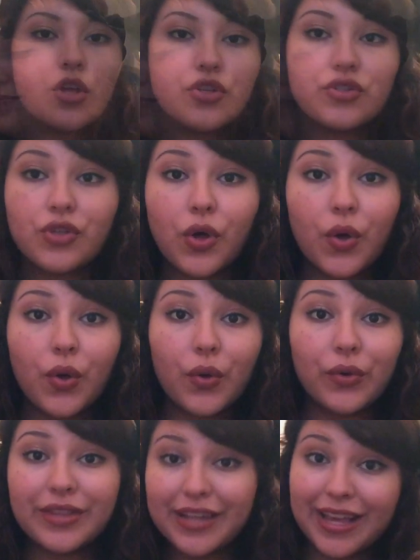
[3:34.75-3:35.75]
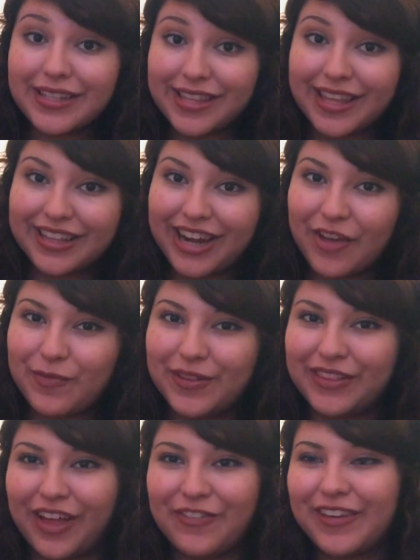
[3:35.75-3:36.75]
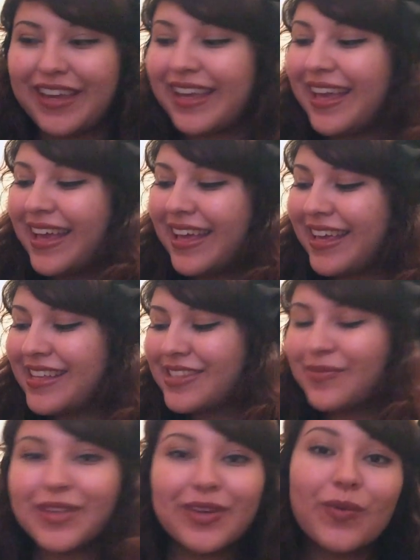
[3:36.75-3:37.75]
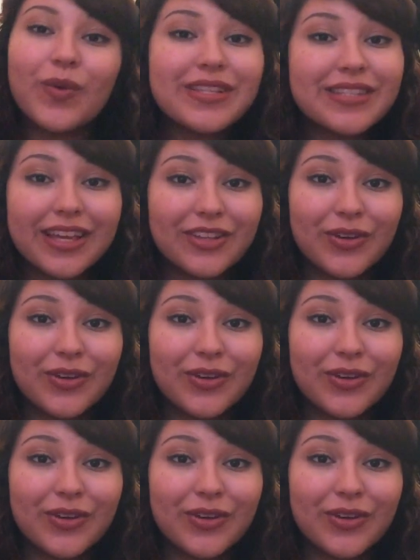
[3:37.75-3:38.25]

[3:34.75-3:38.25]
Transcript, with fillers: So the next thing that I've been loving is something, once again,